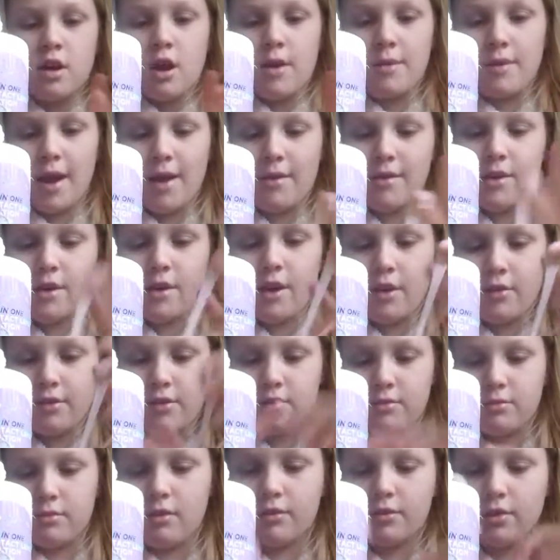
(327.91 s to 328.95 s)
And having a
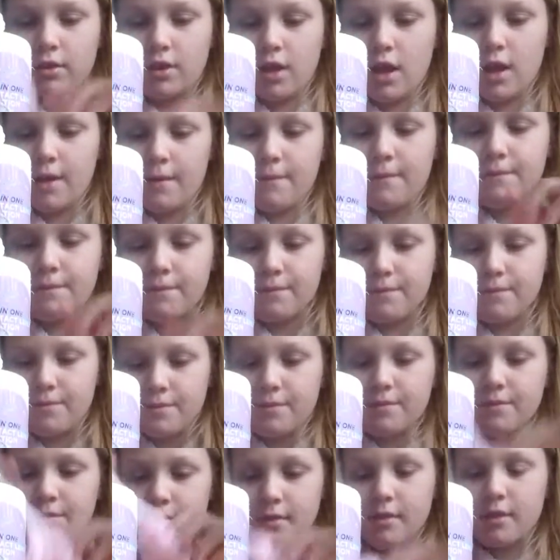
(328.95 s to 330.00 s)
nice Mother's Day.
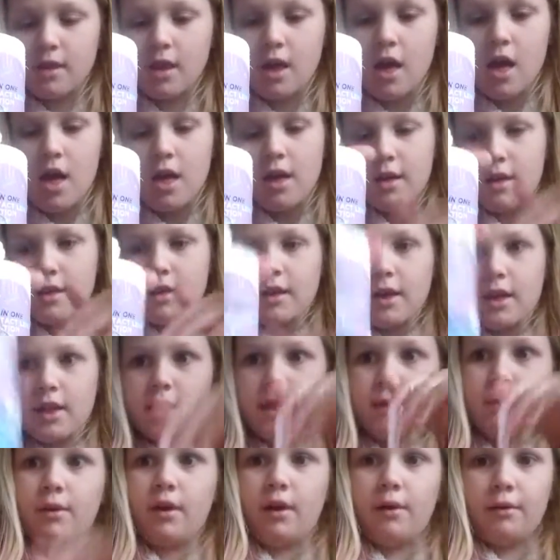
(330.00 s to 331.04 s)
Okay,
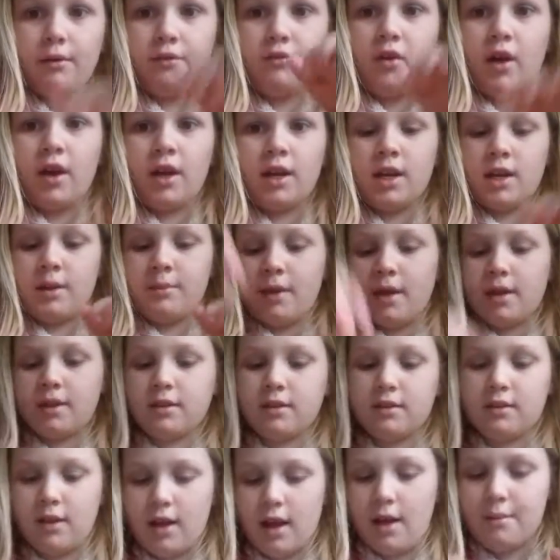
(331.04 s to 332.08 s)
there we go. We finally made
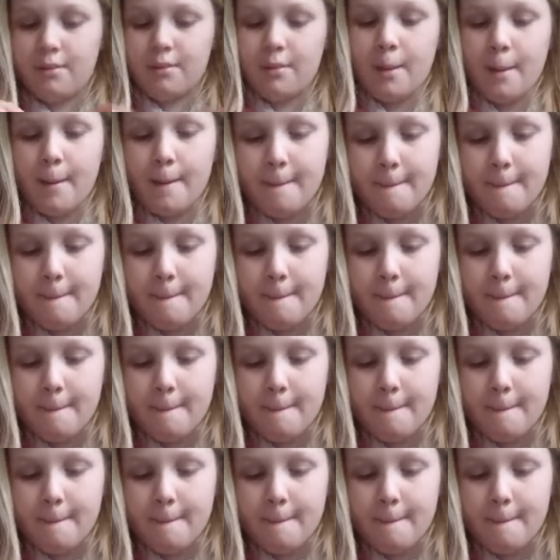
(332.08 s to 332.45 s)
the slime.